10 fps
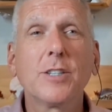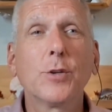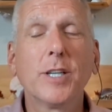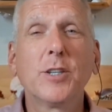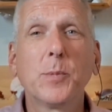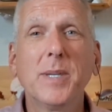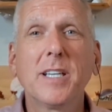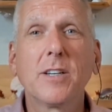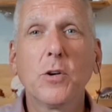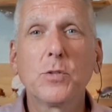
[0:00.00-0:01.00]
Your inner
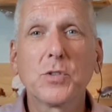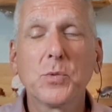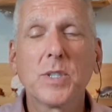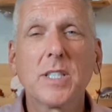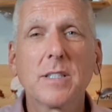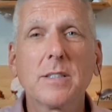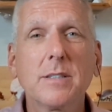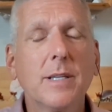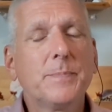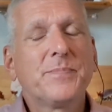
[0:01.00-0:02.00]
being knows who it
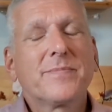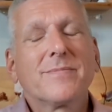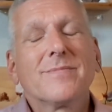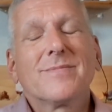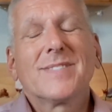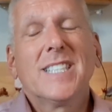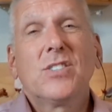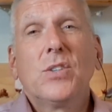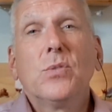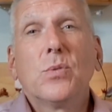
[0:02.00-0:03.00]
is.
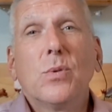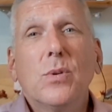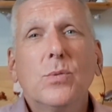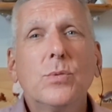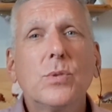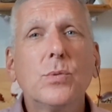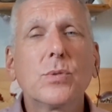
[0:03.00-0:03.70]
It's you. And